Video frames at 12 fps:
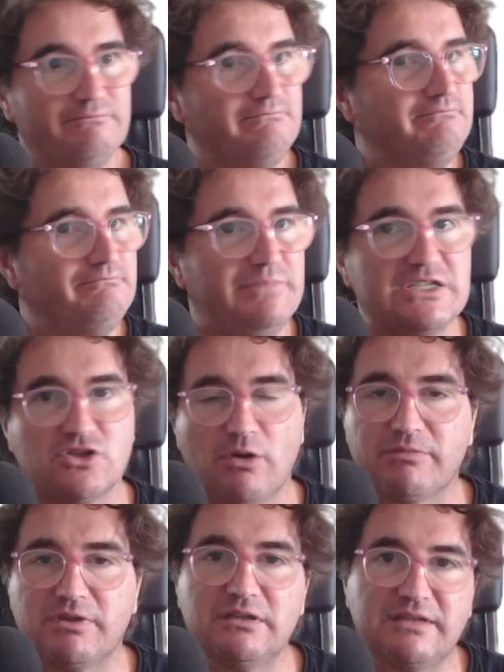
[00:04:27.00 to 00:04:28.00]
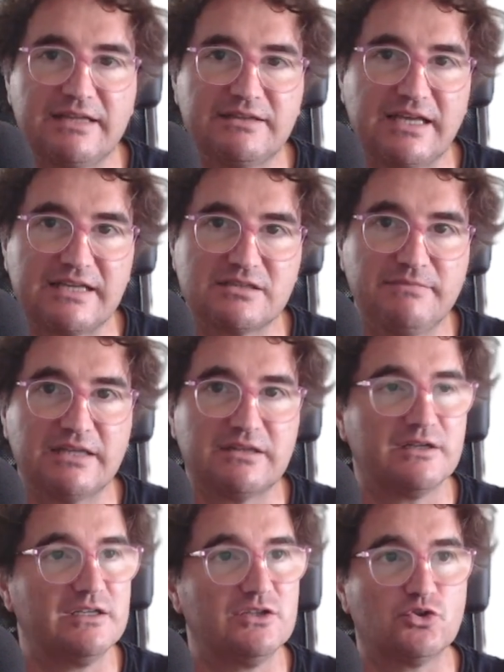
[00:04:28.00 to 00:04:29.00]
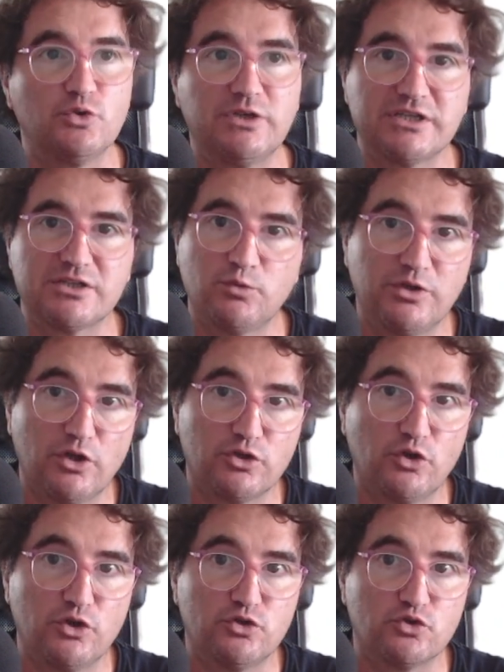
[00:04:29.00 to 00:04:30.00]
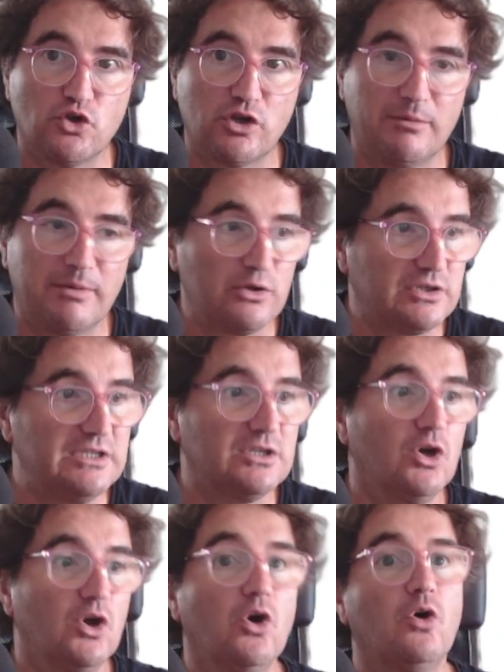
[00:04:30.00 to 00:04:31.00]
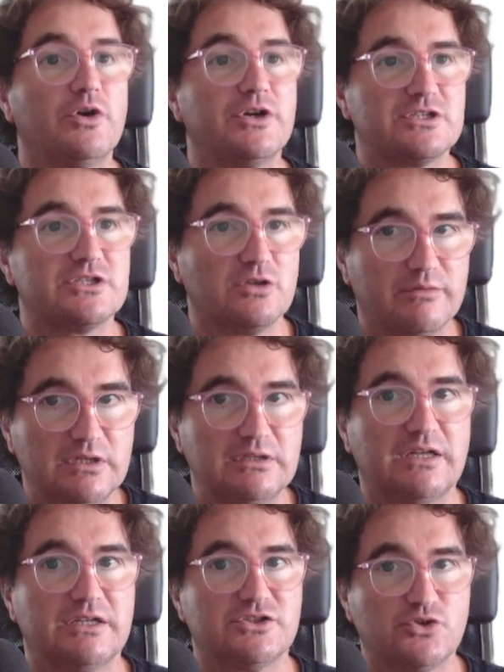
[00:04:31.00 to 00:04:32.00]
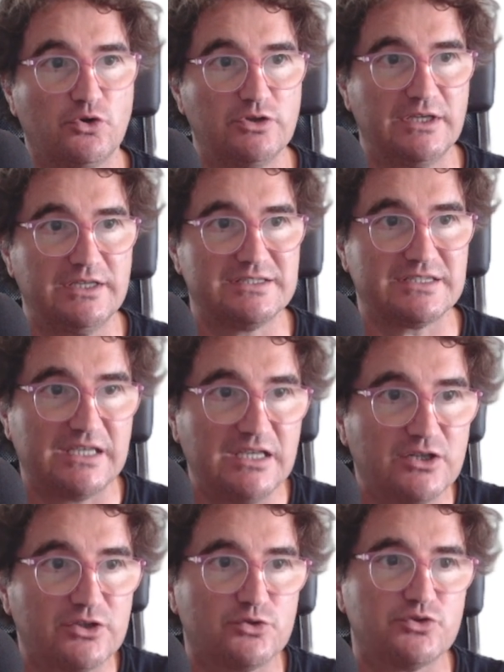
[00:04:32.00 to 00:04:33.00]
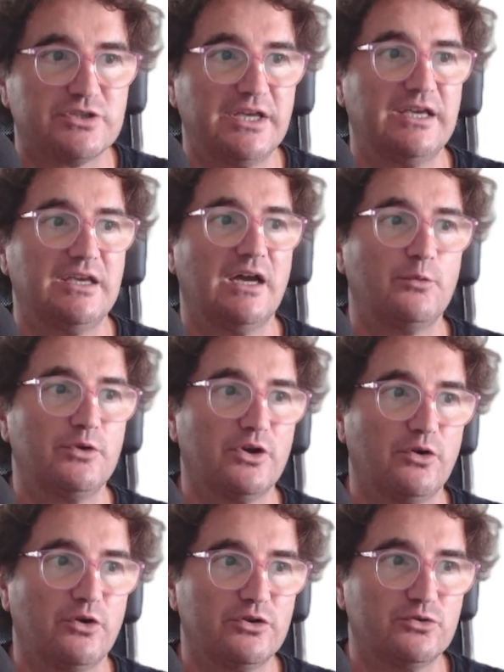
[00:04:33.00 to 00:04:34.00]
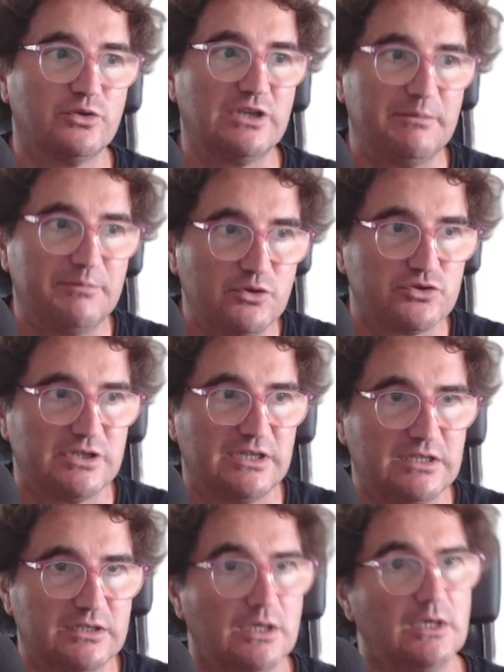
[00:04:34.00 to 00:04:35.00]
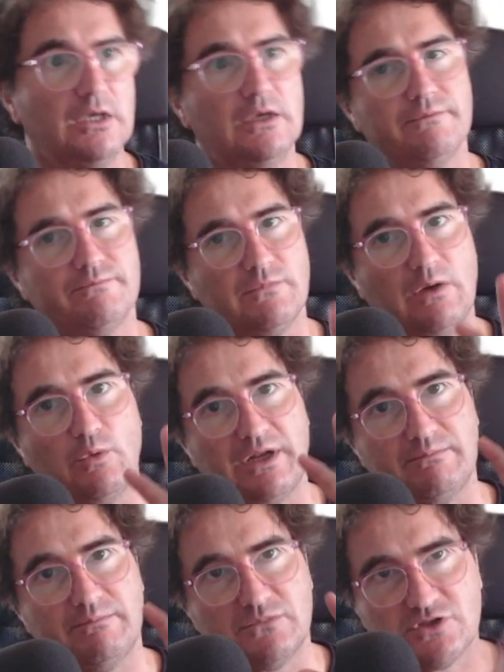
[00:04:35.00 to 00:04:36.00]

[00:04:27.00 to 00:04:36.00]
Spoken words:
be something that doesn't matter in 2 years, we're not going to talk about it, or is something that's it's here to stay and we're going to keep using it? And when I'm